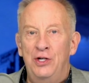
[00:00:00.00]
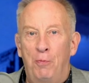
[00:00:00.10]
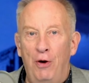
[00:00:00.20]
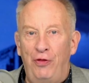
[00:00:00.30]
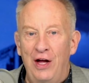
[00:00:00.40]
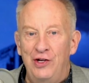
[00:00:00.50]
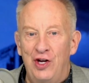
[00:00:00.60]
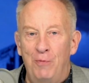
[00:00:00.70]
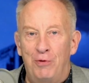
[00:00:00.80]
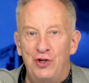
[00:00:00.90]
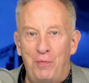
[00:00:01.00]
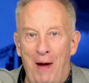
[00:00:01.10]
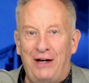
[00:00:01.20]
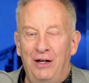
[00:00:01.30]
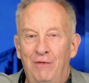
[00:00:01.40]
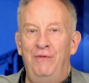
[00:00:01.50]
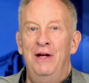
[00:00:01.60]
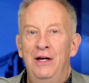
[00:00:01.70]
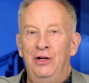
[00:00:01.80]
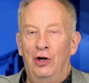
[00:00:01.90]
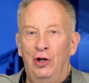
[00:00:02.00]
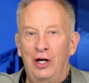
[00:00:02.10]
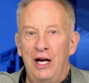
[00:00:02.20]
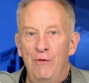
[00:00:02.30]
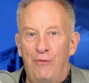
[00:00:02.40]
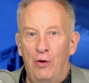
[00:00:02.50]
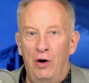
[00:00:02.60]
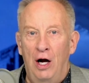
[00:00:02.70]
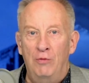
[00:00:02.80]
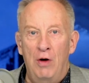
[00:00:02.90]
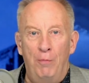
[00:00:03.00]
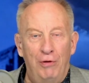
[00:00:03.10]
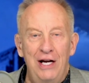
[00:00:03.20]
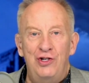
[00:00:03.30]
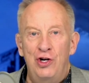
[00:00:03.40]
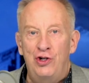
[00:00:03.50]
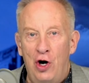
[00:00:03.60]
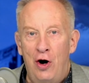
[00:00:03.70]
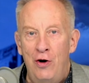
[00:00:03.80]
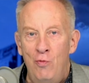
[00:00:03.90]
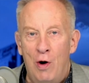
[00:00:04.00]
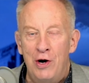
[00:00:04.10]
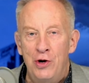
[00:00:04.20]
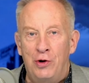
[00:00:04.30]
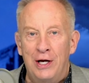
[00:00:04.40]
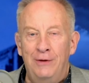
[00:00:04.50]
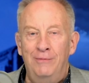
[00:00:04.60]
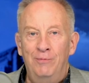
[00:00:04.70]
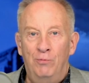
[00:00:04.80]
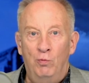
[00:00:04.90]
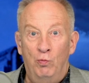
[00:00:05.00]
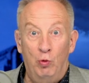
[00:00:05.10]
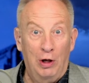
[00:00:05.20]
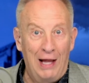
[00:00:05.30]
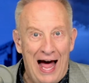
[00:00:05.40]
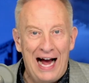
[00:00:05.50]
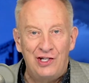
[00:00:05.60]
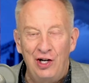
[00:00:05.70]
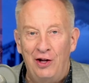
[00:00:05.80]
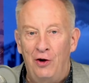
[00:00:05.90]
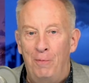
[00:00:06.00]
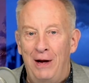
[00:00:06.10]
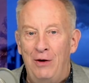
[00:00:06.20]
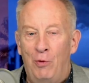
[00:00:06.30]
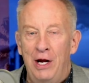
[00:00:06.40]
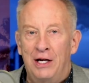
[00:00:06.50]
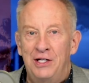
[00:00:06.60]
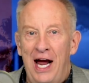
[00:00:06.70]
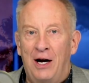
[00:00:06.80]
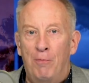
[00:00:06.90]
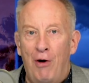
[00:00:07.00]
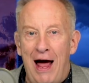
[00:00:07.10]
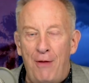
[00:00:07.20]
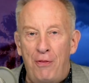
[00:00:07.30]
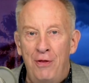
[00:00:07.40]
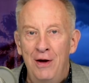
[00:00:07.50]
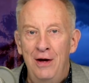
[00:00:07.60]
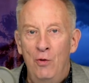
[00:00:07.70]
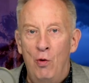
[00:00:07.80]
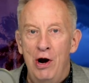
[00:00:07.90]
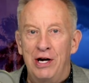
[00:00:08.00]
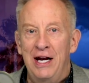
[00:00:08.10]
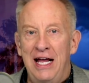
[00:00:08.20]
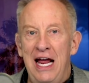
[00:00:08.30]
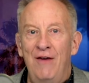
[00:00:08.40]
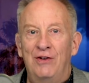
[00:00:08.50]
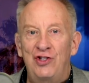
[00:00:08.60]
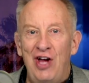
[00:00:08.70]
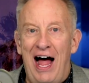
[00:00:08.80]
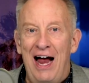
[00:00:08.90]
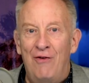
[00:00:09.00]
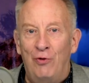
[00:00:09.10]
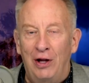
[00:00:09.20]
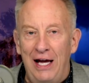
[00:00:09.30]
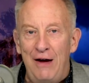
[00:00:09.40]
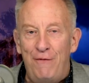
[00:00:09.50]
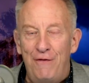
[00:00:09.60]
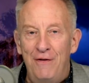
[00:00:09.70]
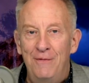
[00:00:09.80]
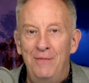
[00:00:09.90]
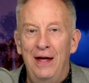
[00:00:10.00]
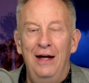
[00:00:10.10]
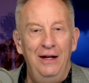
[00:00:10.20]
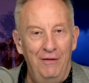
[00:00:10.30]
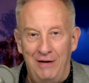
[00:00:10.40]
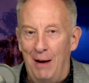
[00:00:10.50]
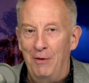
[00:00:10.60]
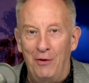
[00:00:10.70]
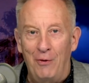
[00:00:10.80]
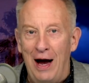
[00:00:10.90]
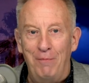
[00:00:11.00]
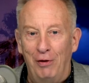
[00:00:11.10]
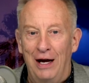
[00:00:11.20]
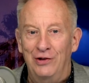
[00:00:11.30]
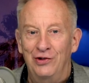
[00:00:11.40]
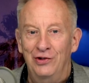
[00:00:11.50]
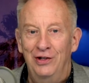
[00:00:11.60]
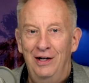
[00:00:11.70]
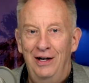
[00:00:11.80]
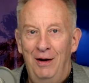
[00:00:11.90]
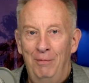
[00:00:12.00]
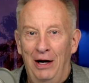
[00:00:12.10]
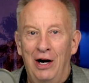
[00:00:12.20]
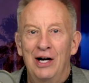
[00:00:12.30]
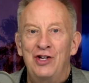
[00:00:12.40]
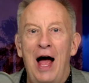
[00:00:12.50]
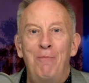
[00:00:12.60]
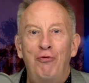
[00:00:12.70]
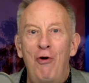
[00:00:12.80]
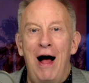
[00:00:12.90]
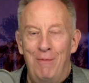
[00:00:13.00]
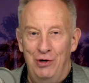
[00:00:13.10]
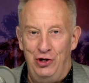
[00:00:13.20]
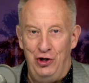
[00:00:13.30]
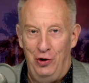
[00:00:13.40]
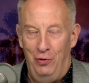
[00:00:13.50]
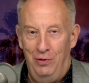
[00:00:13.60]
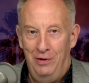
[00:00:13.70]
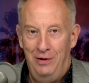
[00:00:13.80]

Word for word: to put things in perspective, you're looking for a, a place to turn where you can relax a little bit, where you can take a breath where you can heave a sigh of relief, you've come to the right place. Because I promise you,